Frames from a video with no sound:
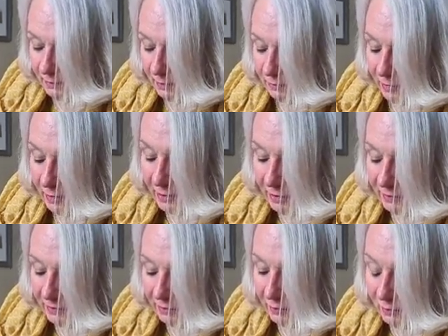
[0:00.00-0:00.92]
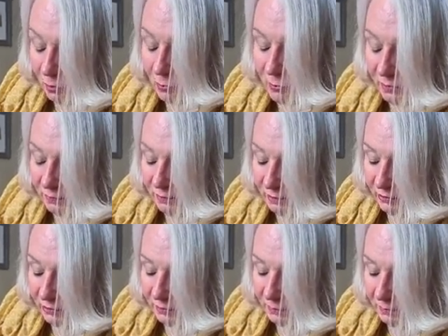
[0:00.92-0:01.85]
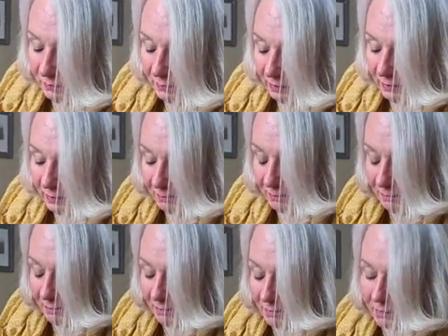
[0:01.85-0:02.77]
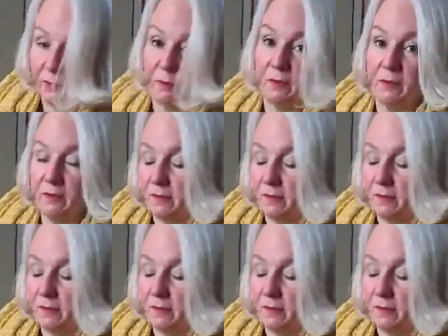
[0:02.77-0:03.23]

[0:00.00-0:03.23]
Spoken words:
Even though I know it's almost finished, but yeah, I want to